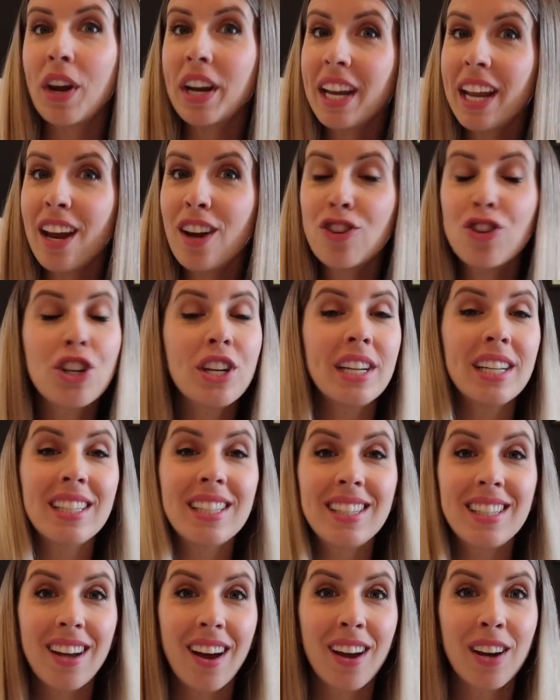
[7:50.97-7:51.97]
Radiation
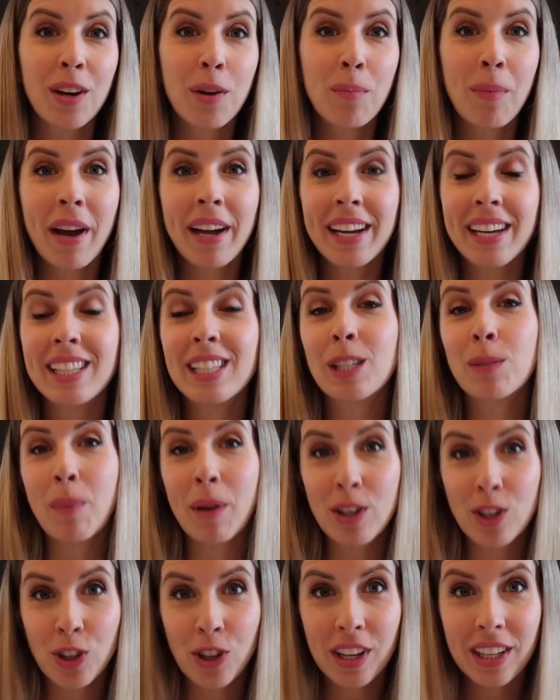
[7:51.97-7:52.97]
is done by a
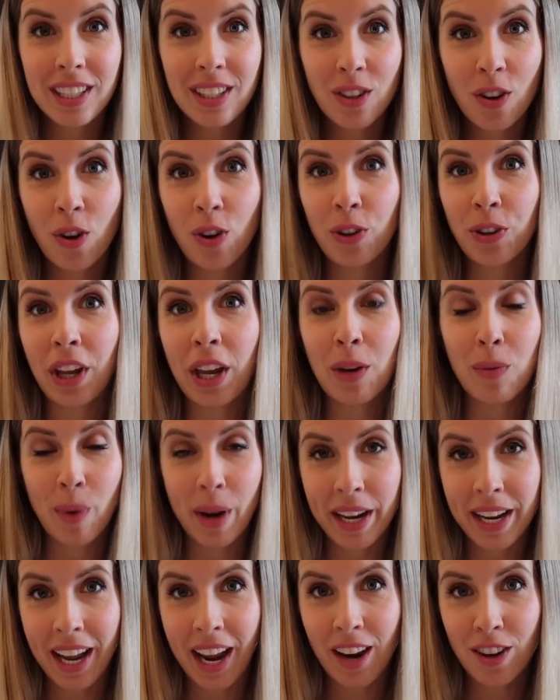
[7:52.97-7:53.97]
specialist called a
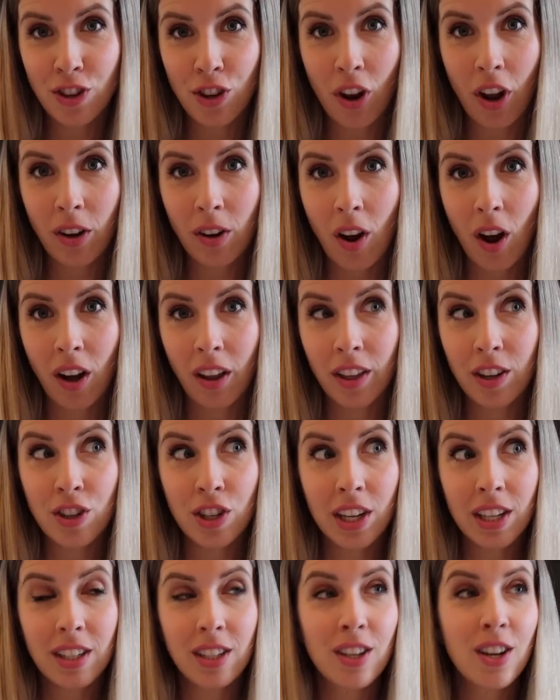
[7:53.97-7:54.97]
radiation
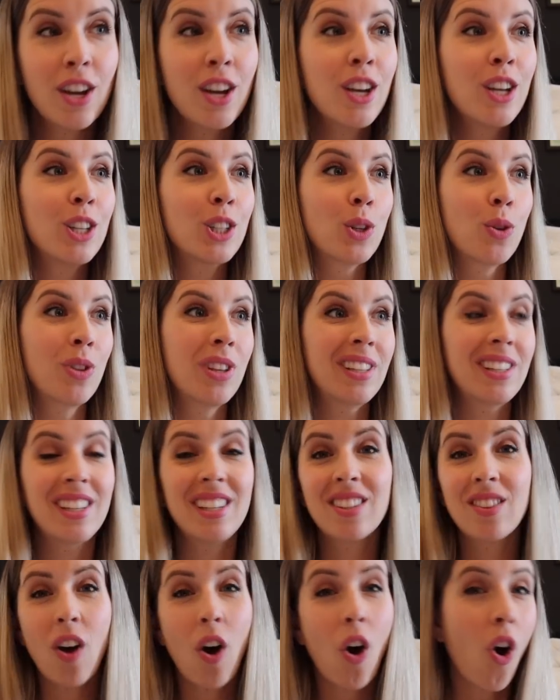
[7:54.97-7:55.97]
oncologist. So this
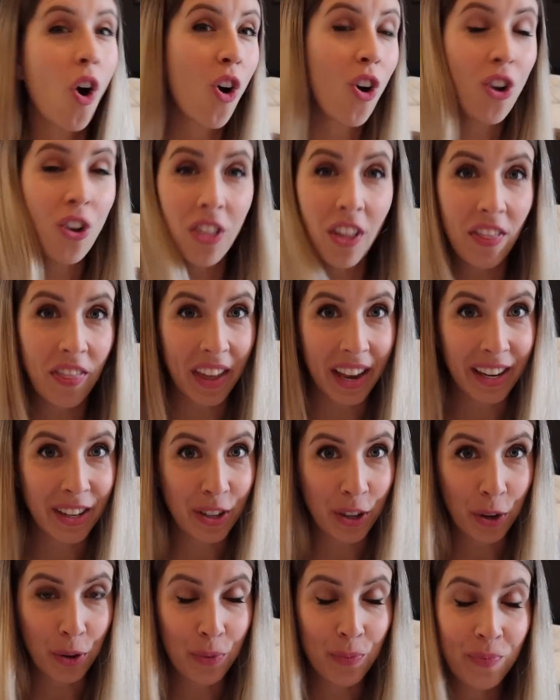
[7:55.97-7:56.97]
is all that they
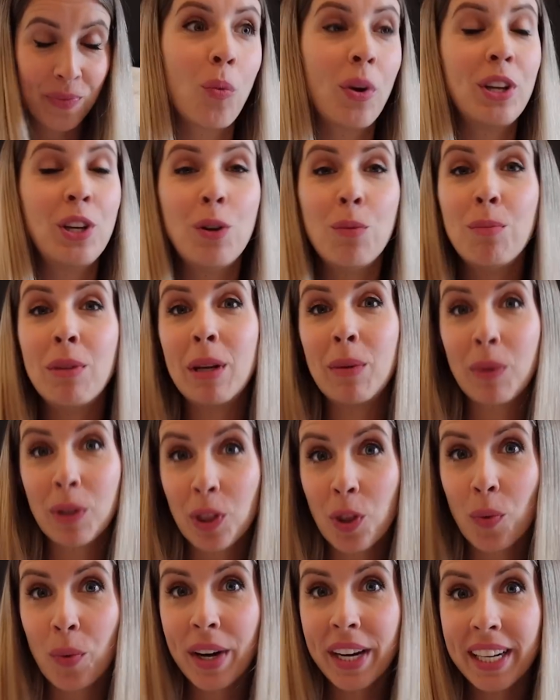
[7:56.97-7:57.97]
do. When you meet with
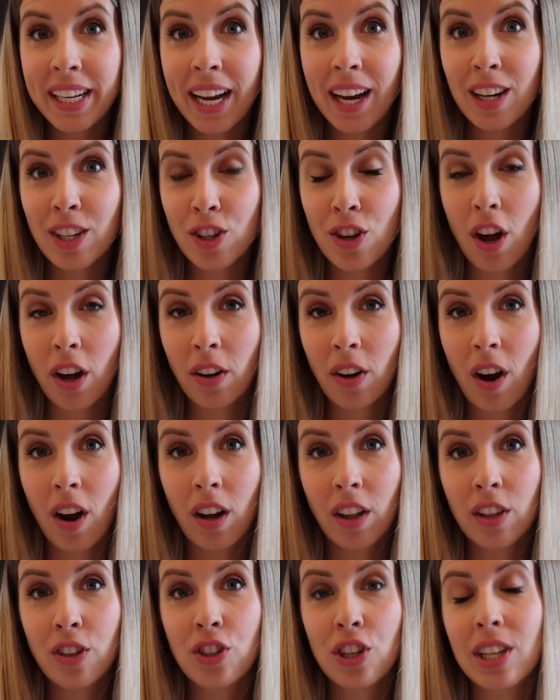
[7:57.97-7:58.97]
the radiation
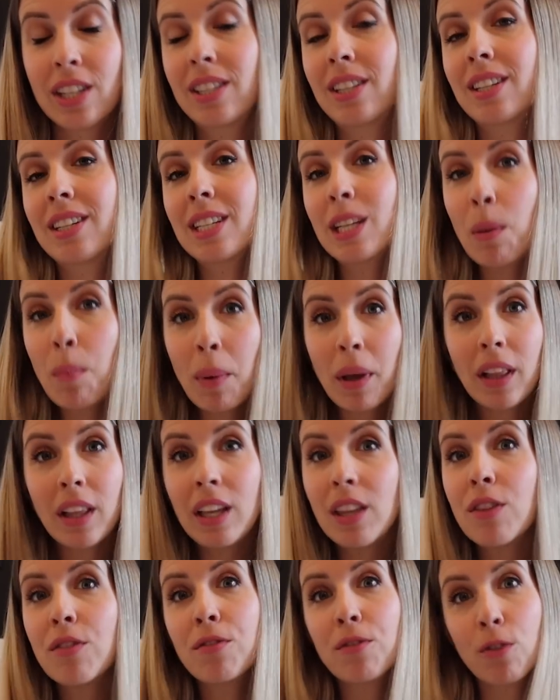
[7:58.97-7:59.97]
oncologist,
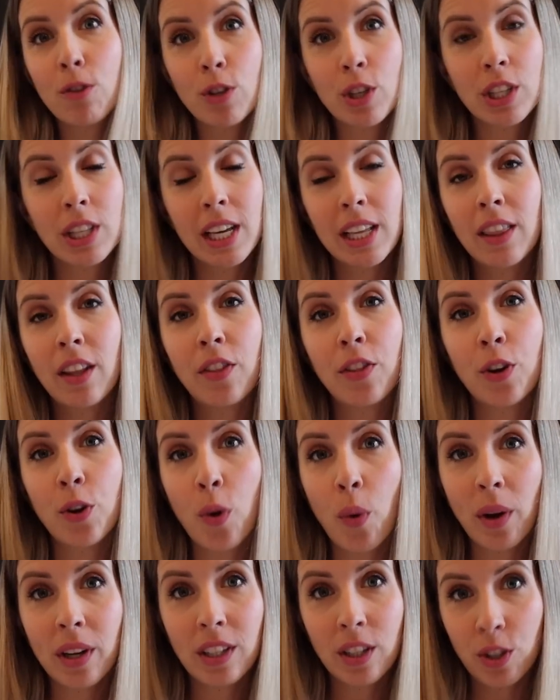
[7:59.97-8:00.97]
typically the first thing that they're
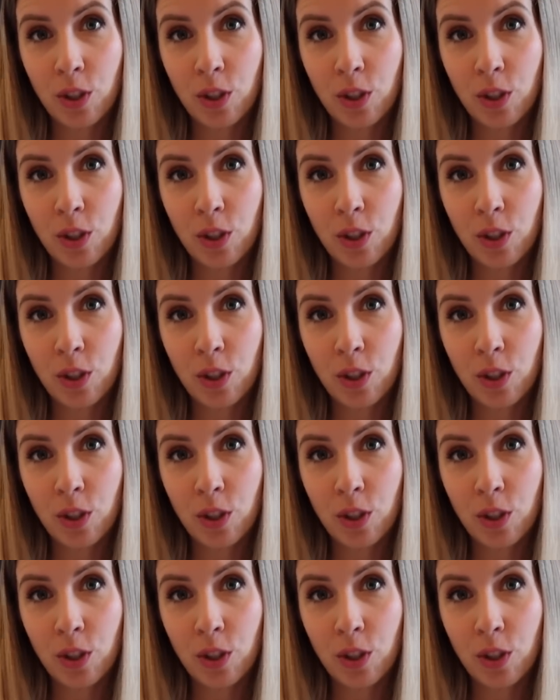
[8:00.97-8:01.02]
going